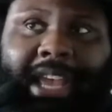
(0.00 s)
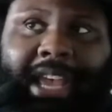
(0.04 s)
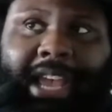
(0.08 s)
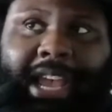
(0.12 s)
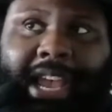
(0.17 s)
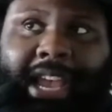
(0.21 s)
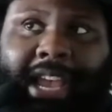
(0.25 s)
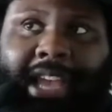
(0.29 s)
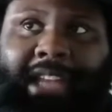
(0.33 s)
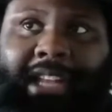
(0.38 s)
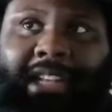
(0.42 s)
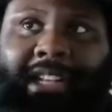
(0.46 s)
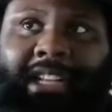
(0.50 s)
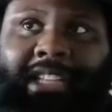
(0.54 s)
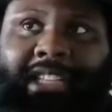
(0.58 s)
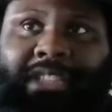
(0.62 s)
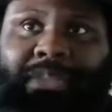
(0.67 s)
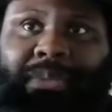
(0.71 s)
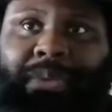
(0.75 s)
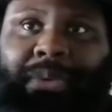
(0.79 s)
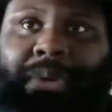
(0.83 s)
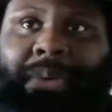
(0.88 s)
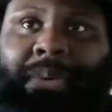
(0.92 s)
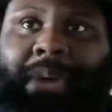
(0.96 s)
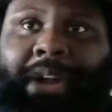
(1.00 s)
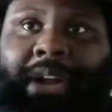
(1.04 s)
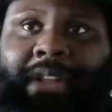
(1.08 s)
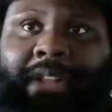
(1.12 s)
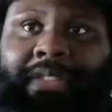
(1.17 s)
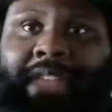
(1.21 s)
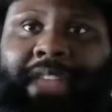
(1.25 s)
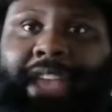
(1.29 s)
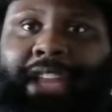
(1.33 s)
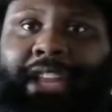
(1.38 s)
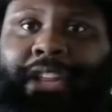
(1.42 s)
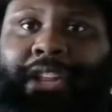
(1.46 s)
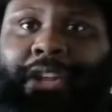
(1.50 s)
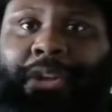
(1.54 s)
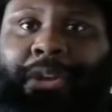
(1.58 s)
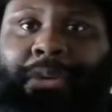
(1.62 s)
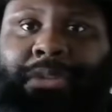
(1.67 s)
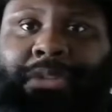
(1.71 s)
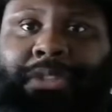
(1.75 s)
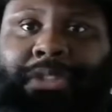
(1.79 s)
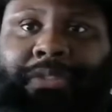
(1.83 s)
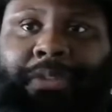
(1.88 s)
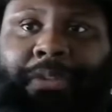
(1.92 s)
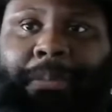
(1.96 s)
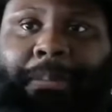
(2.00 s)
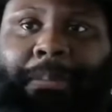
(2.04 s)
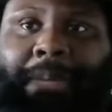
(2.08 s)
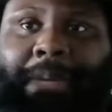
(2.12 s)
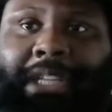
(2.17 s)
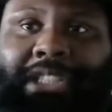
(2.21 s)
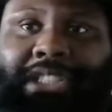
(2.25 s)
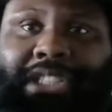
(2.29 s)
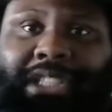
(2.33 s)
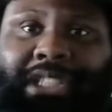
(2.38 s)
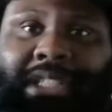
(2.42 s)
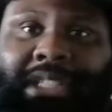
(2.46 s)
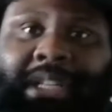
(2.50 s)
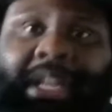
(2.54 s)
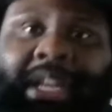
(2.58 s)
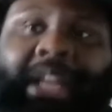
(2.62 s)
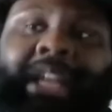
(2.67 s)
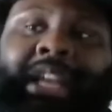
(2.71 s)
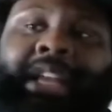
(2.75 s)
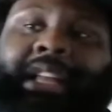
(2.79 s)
and doesn't require that huge of a budget.